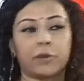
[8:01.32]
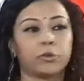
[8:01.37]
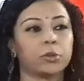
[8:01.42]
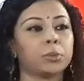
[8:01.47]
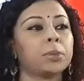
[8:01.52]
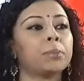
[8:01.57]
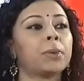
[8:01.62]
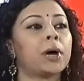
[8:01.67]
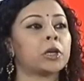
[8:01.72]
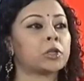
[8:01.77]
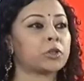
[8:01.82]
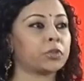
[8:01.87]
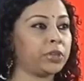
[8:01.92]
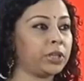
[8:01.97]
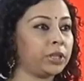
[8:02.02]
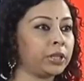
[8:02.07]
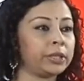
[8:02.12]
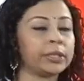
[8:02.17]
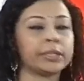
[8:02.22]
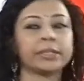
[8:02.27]
have to be part of
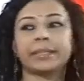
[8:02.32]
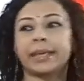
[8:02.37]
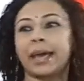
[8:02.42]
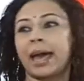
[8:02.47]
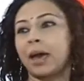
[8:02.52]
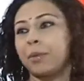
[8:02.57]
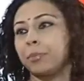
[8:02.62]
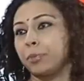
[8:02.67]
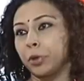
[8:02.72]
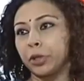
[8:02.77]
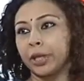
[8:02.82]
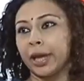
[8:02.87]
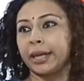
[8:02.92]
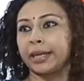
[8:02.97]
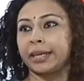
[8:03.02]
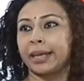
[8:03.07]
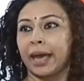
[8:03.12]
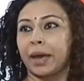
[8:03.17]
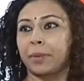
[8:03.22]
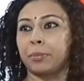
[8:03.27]
either this camp or
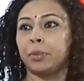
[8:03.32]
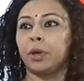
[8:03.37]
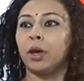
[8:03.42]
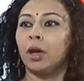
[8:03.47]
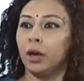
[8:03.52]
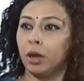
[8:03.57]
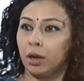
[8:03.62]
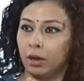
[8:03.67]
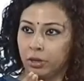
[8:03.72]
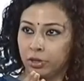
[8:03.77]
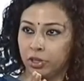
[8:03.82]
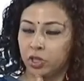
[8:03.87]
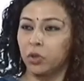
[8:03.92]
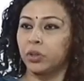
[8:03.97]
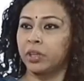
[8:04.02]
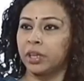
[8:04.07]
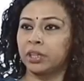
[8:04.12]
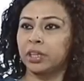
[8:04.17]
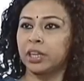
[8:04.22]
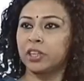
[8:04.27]
that camp. Do
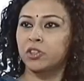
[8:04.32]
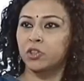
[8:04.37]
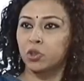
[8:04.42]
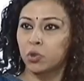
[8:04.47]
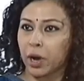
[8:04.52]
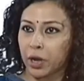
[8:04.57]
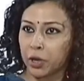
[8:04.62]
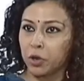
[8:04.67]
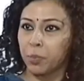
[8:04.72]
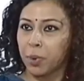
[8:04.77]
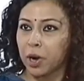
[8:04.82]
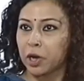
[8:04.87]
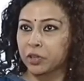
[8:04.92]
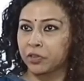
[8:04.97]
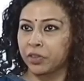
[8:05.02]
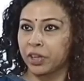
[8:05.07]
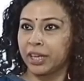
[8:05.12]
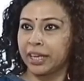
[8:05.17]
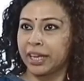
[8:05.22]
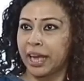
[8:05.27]
you think that's true? Are you part
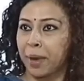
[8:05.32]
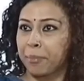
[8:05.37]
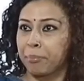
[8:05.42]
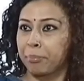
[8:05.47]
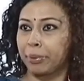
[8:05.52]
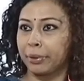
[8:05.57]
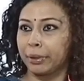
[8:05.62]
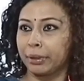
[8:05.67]
of any camp?